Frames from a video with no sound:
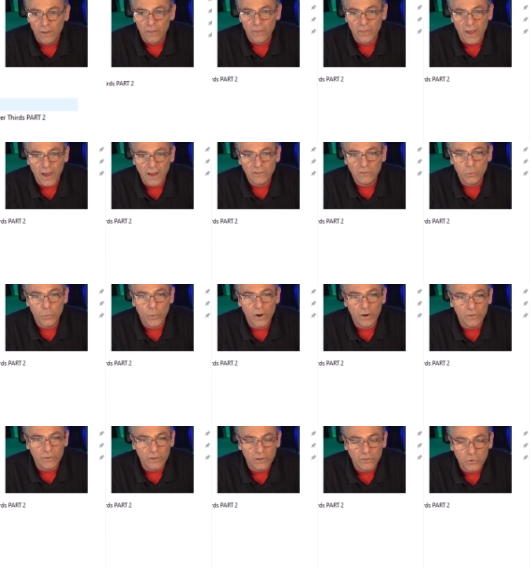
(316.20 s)
That's
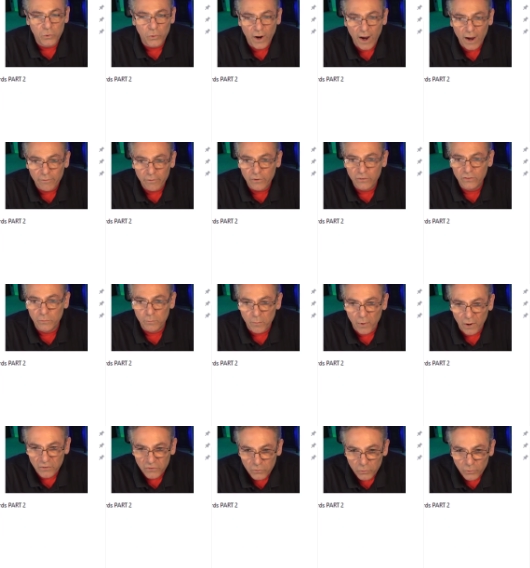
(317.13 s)
where these graphics
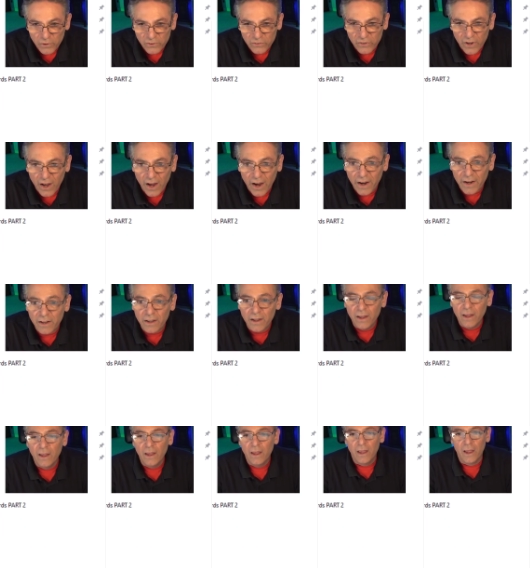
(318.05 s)
must reside,
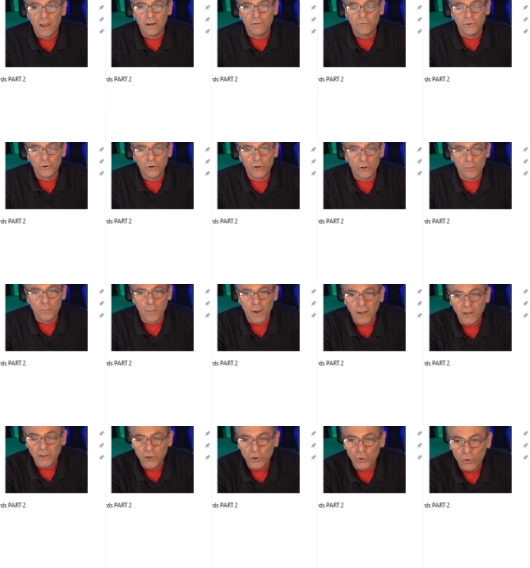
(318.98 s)
and if you're going to
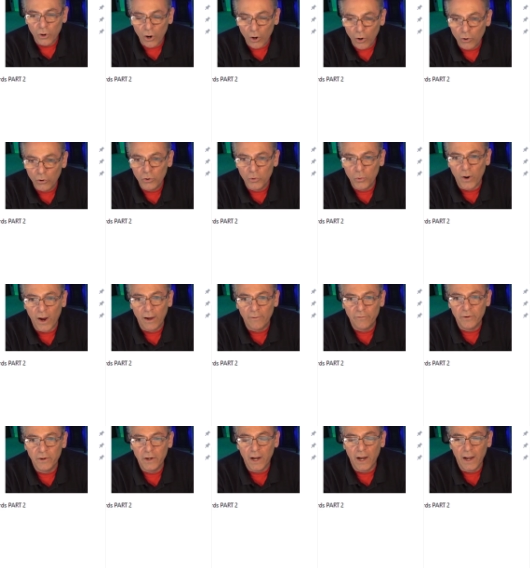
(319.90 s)
make your own
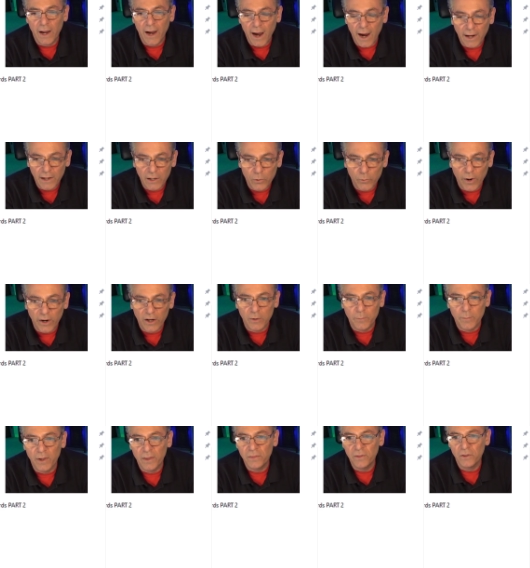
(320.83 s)
graphic, I highly
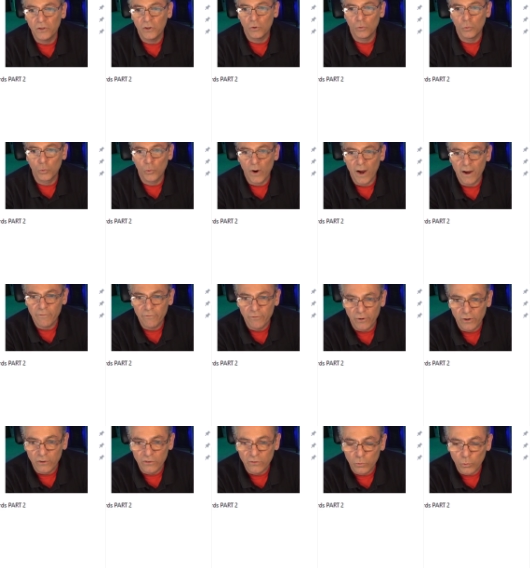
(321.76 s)
recommend that you
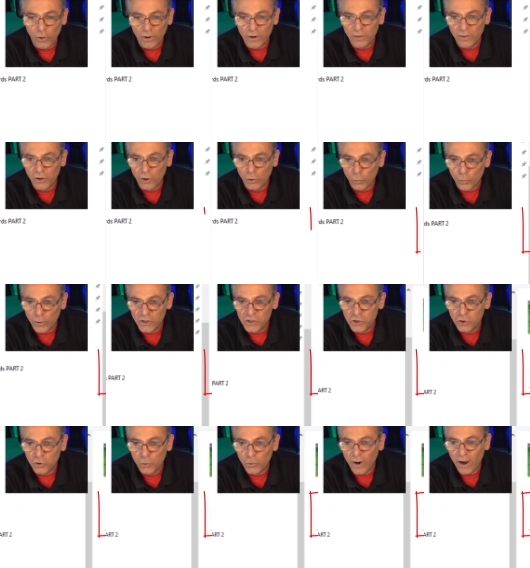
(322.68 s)
reference one of the
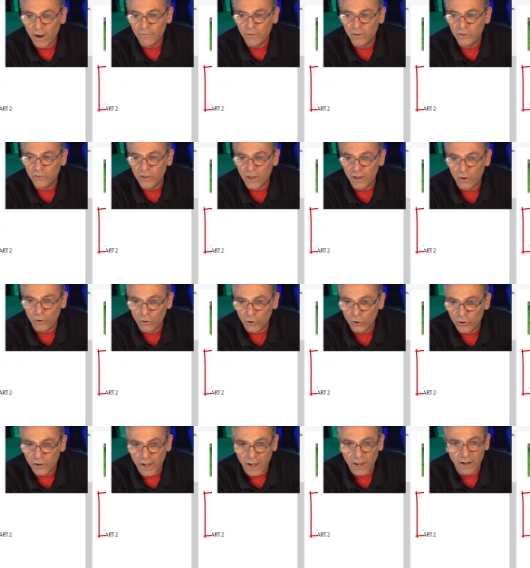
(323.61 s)
original graphics that are
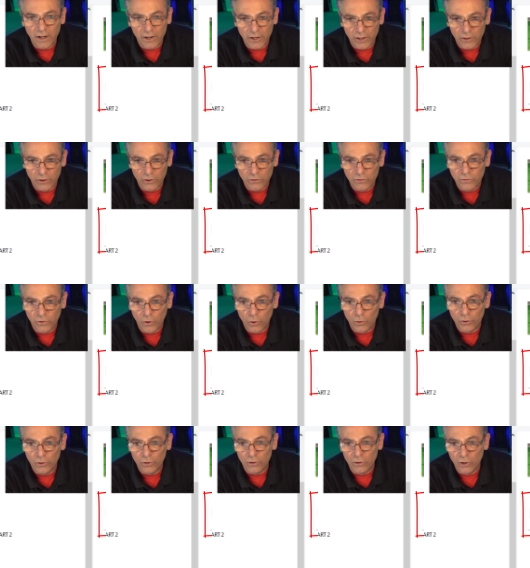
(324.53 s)
located in this
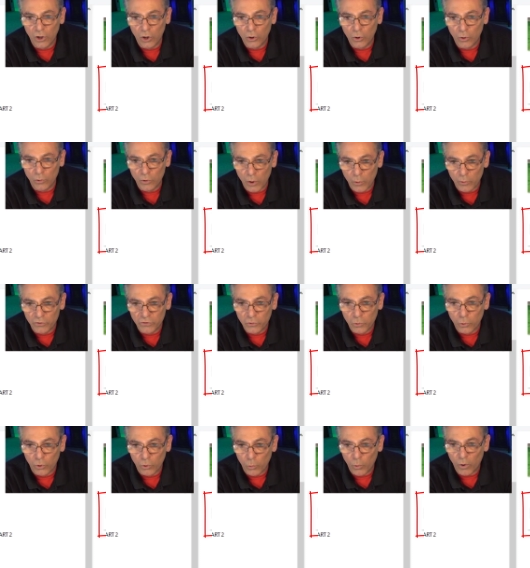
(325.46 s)
folder, logo, lower
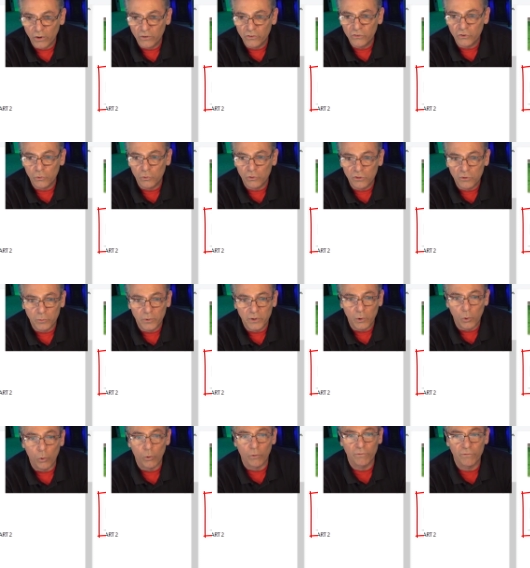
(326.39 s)
score 1, 2, 3,
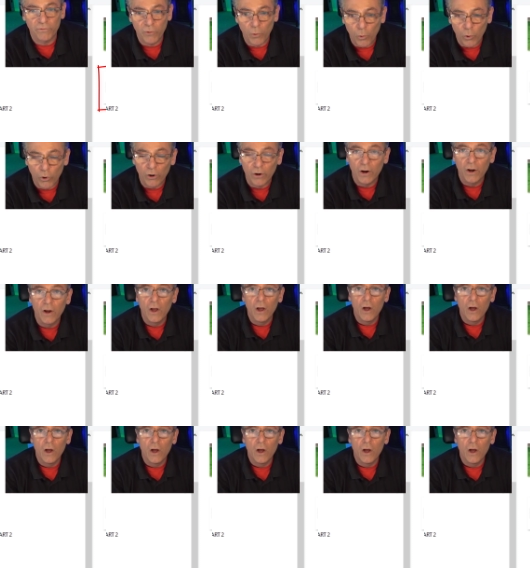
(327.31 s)
or 4.